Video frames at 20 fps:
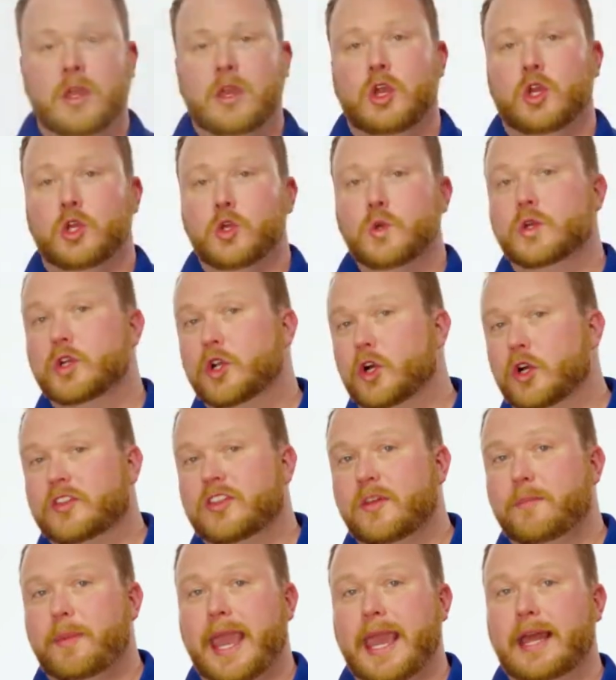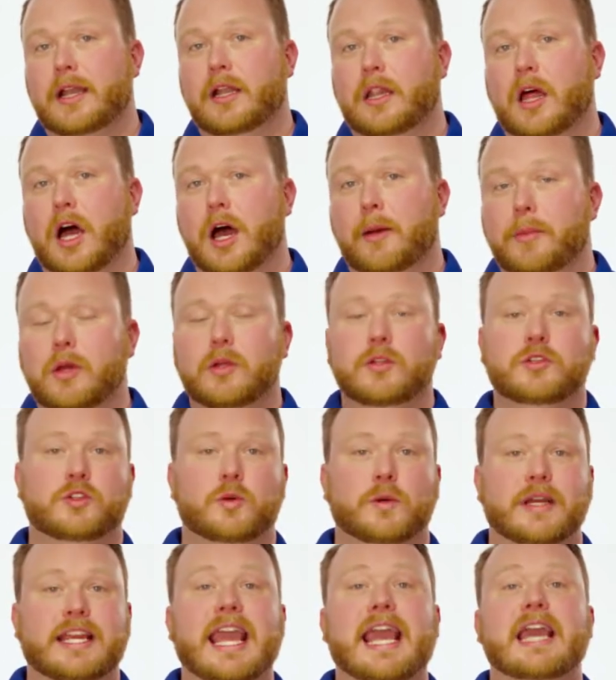You can hook the panel up
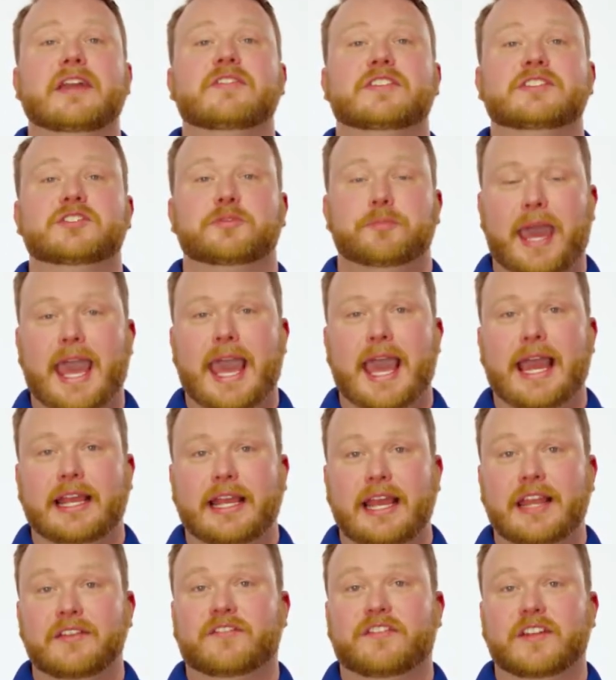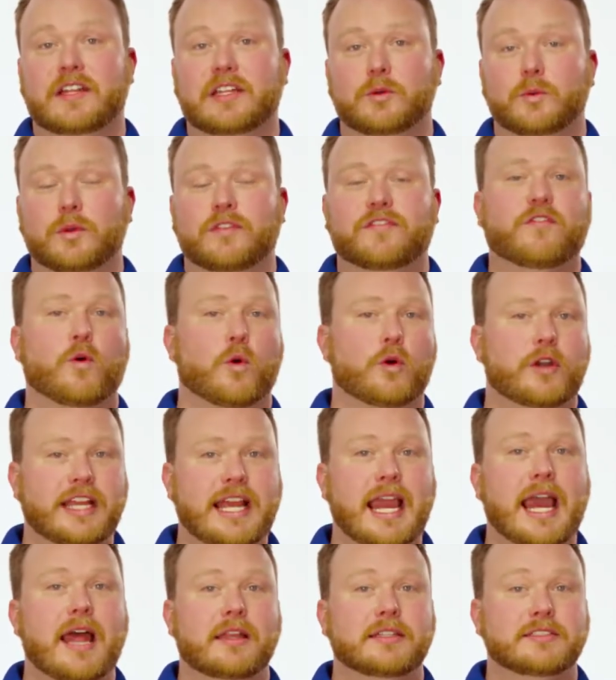to a canvas bag and fill it with 40
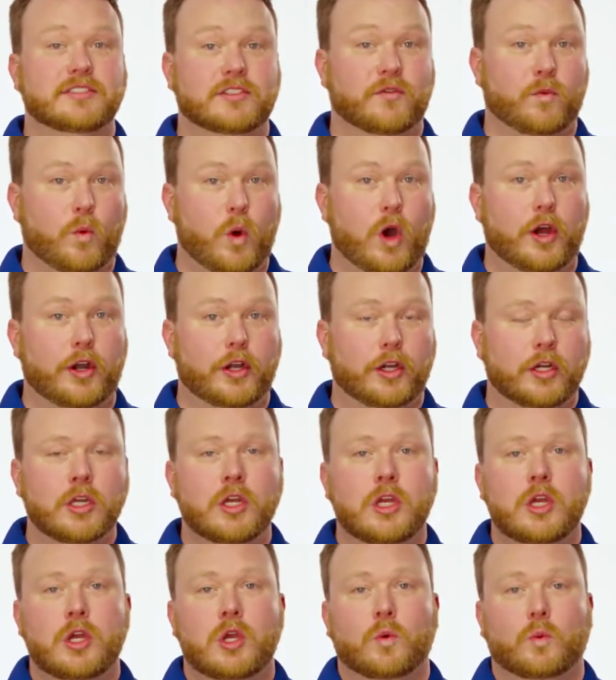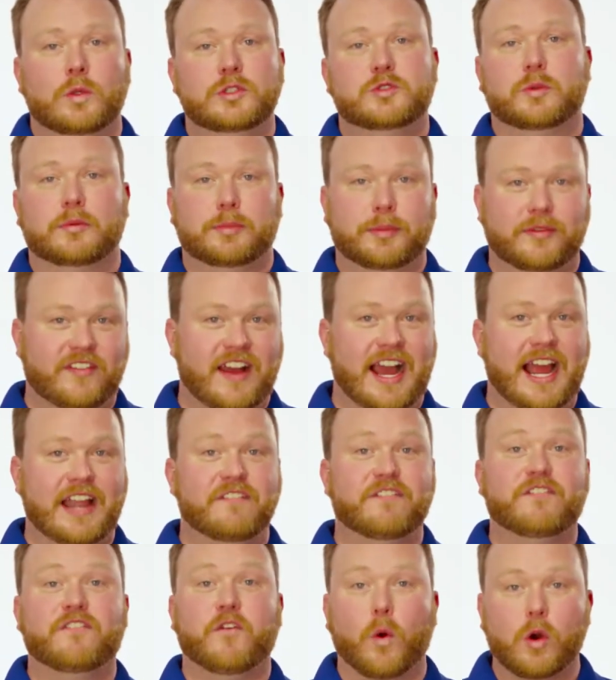gallons of water, which will provide
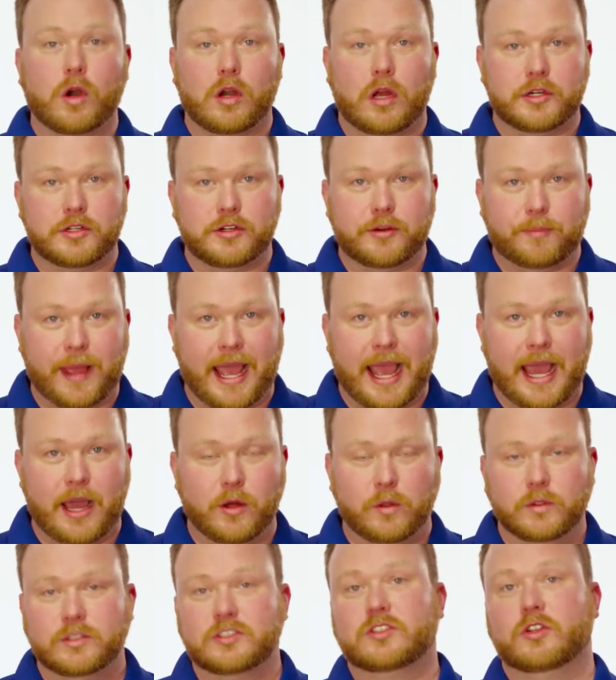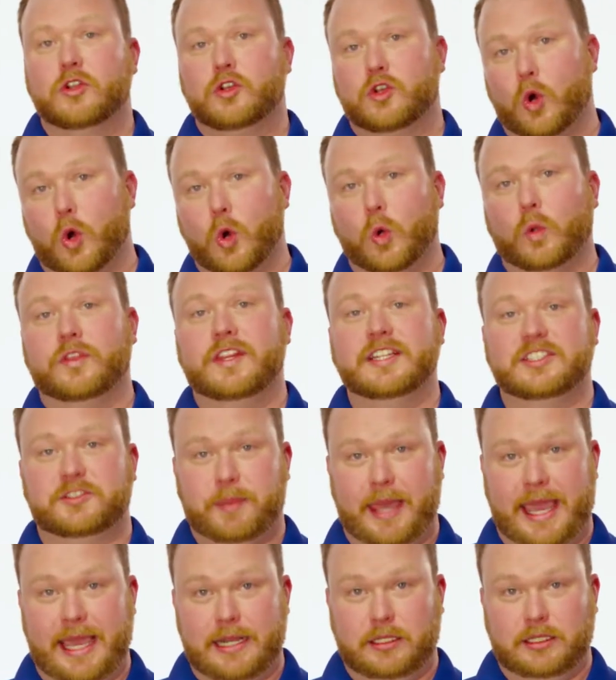400 pounds to hold this
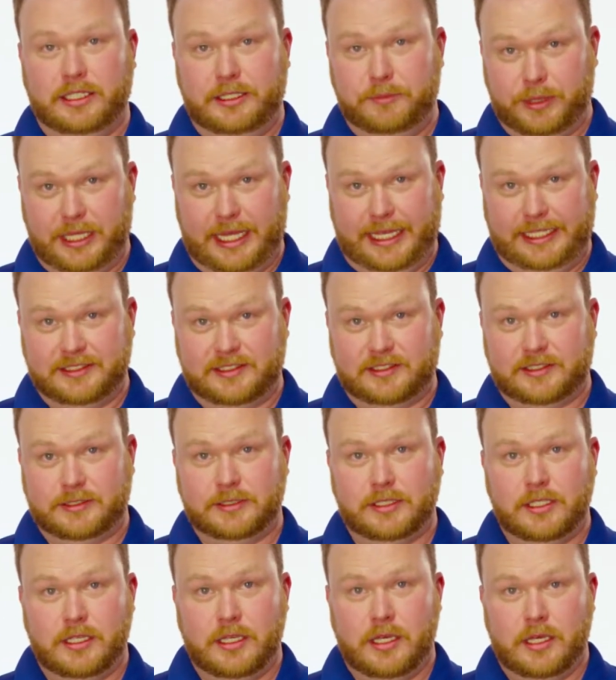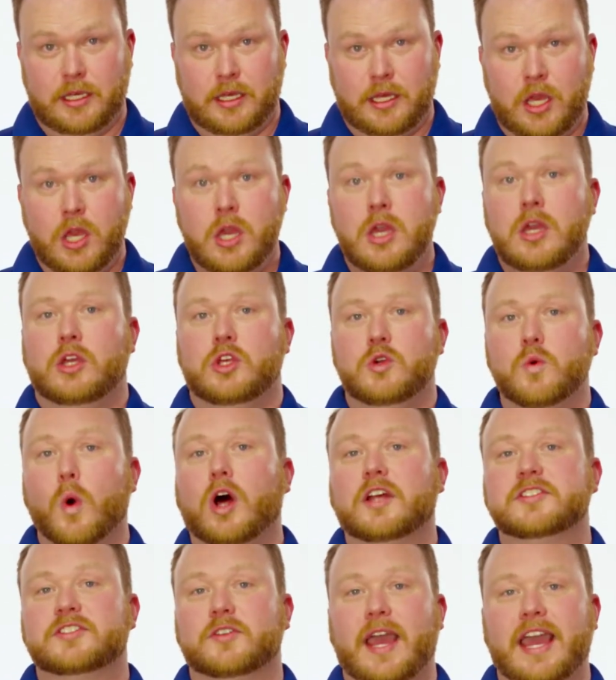panel in place. You
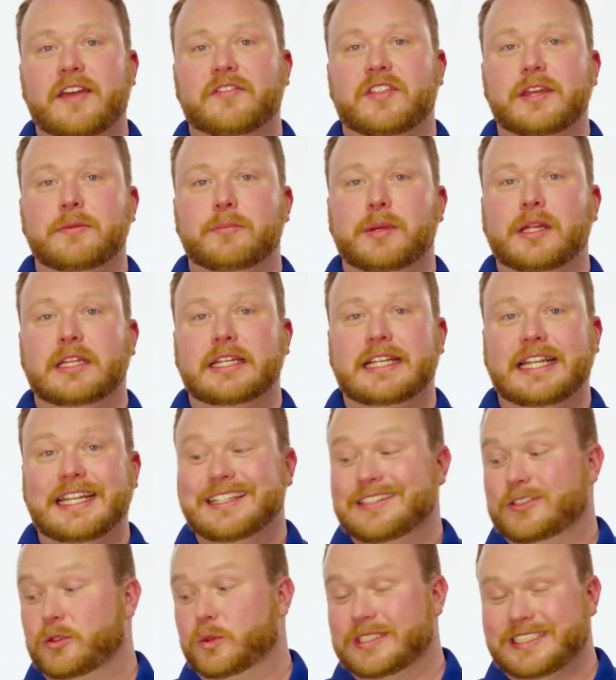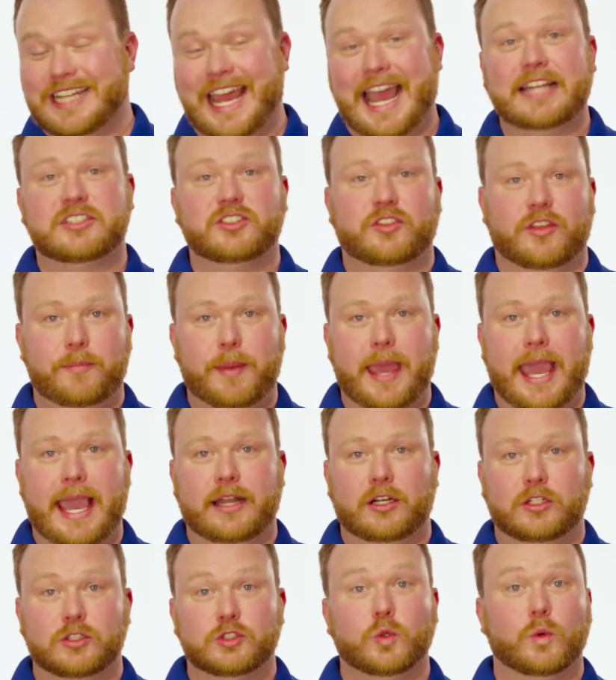also have the ability to attach the
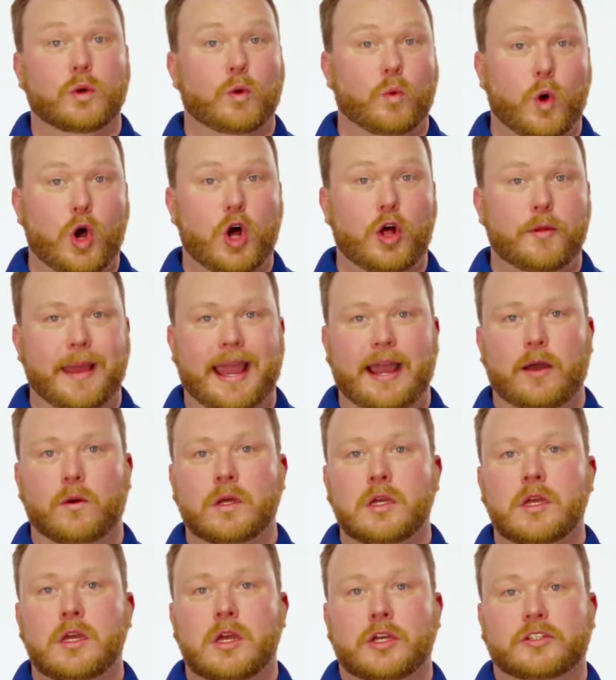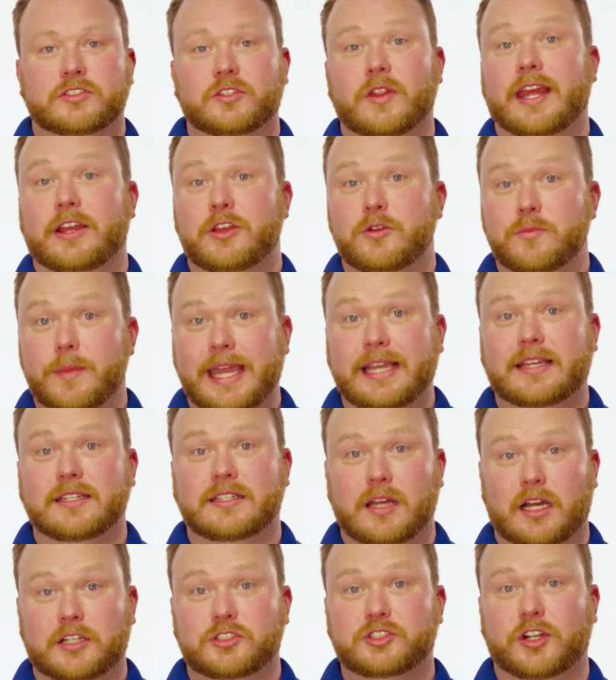panel to a wall mount so that you may
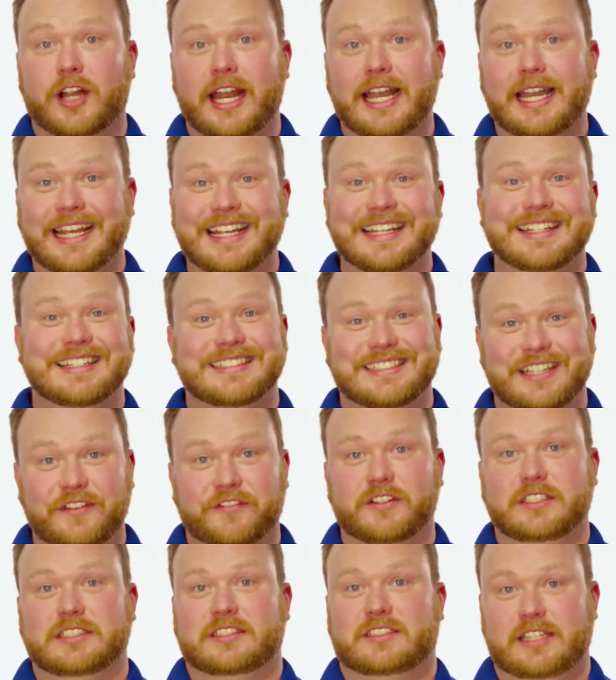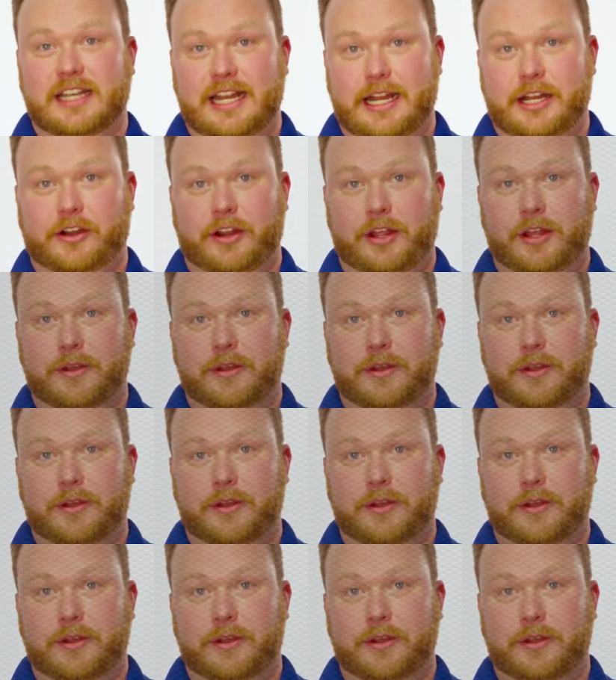conduct training in a different scenario.